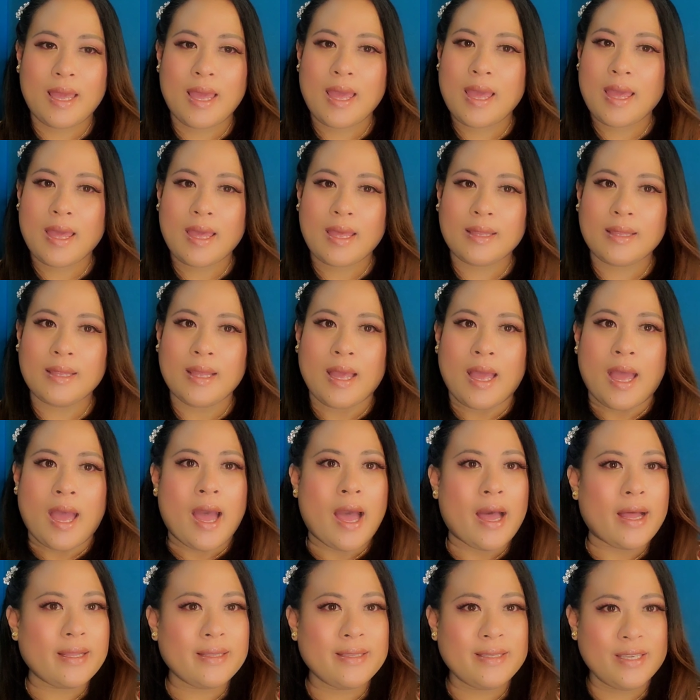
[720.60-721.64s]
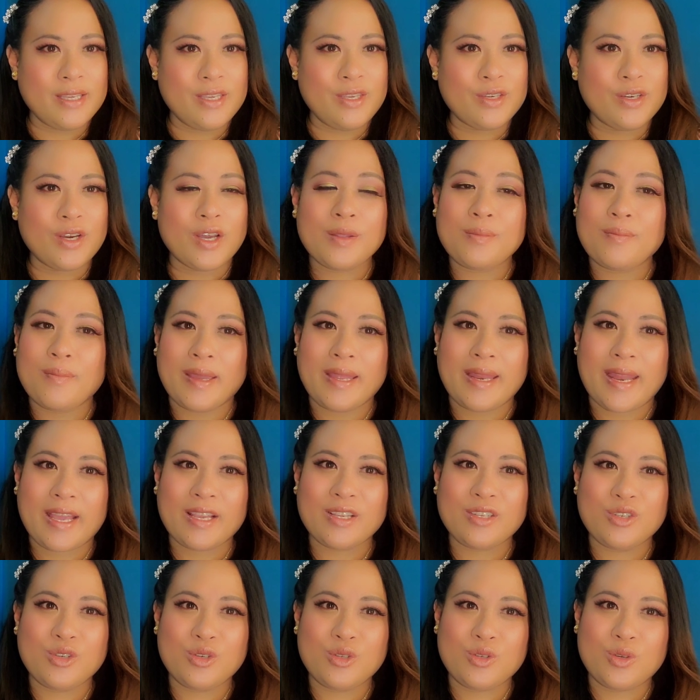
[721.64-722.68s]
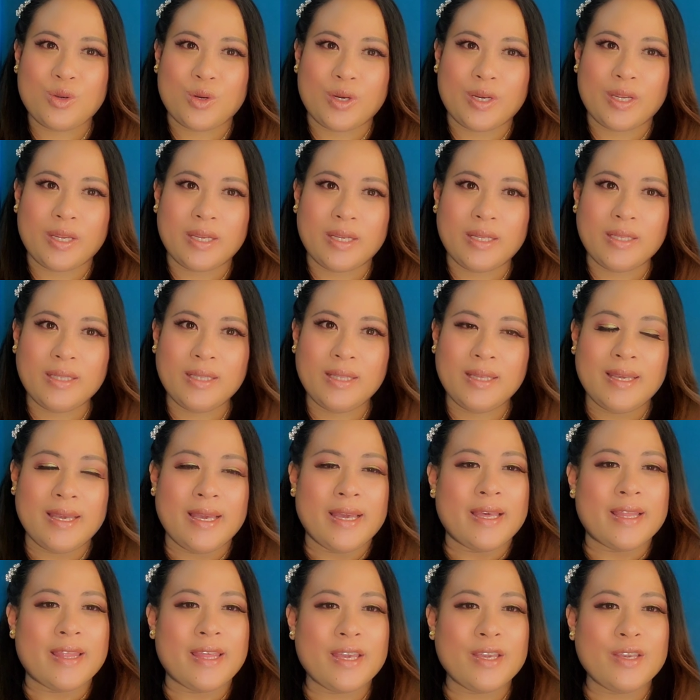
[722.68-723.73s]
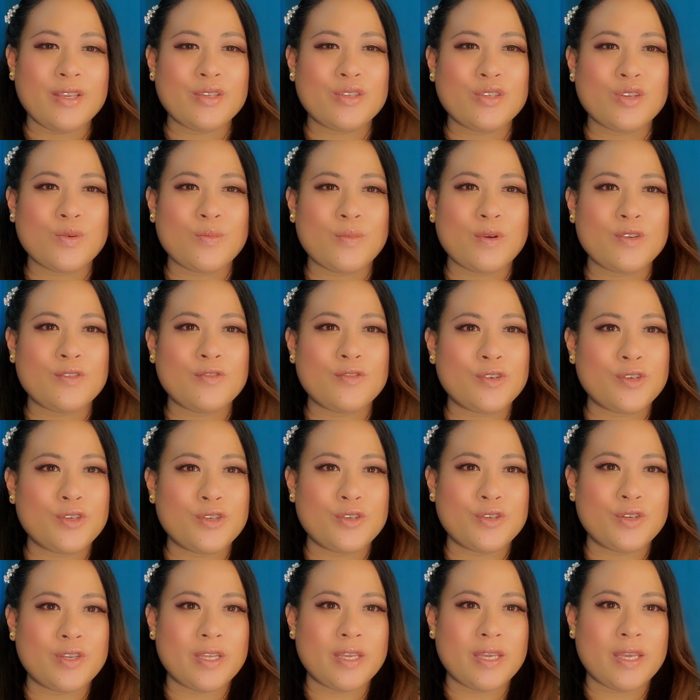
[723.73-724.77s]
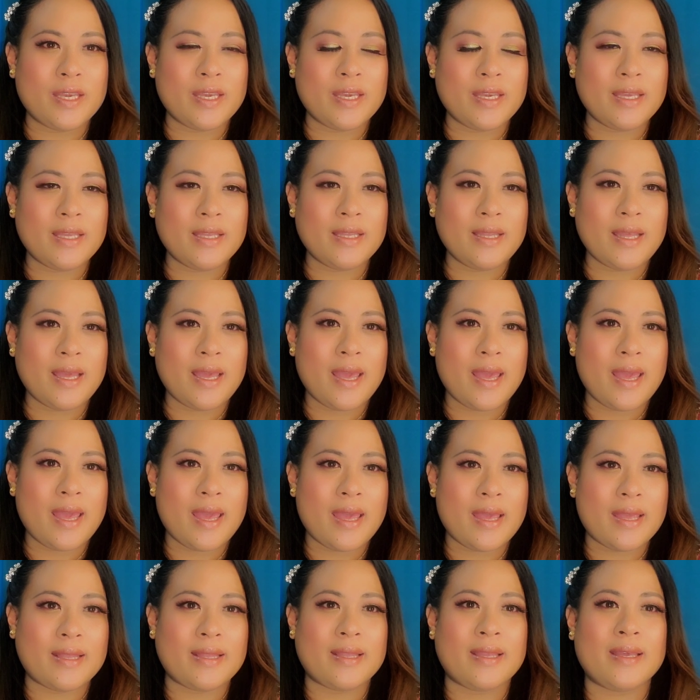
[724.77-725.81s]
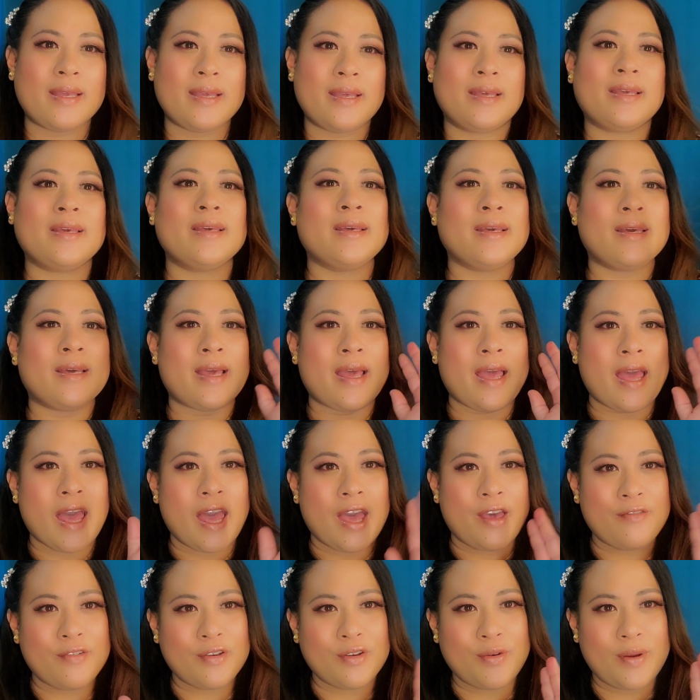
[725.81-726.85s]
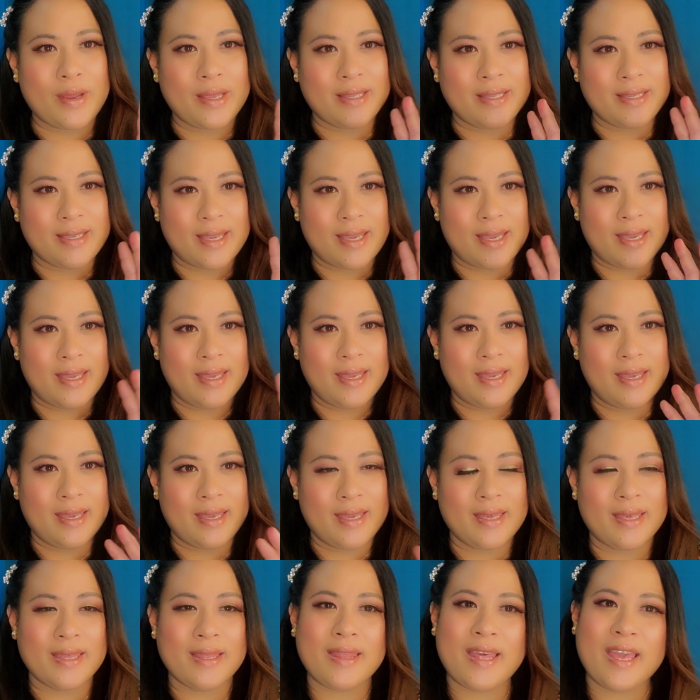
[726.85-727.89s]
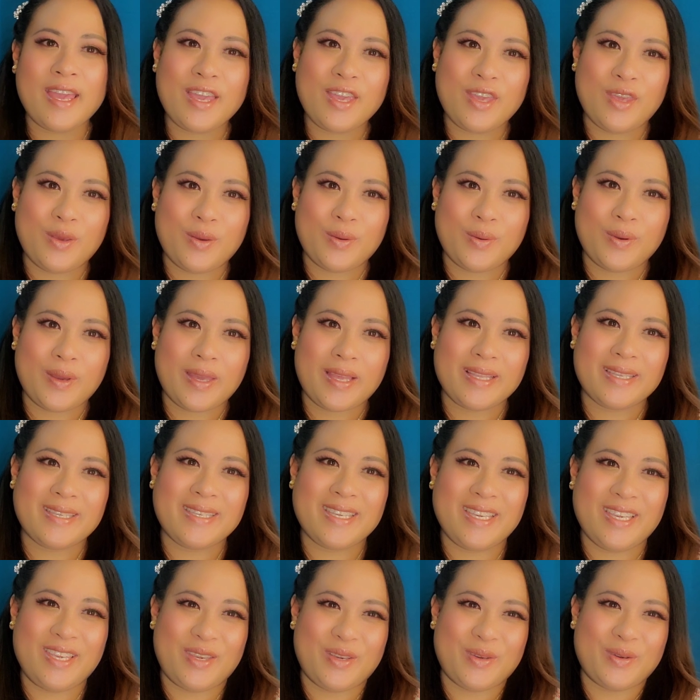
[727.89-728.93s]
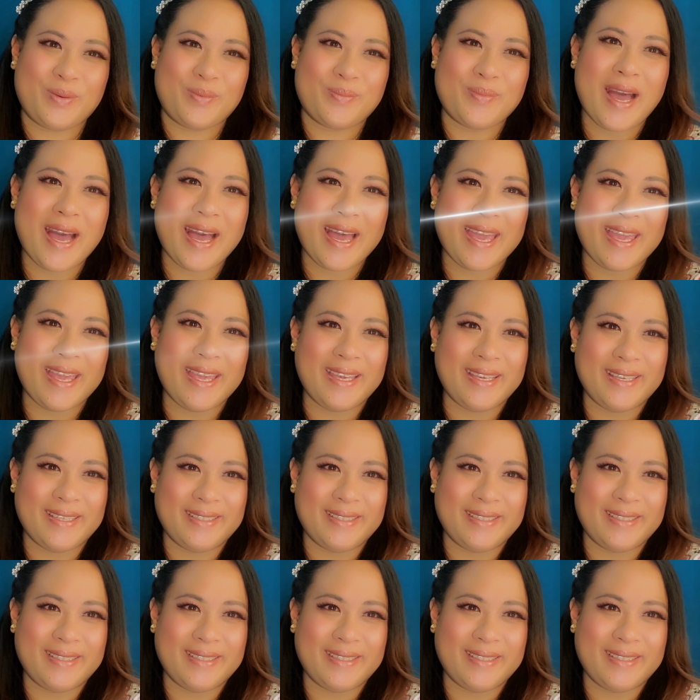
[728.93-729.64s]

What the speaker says: And I'll see you on my next tutorial. Thank you so much for tuning in, and have a great day. Thank you, and see you. Bye.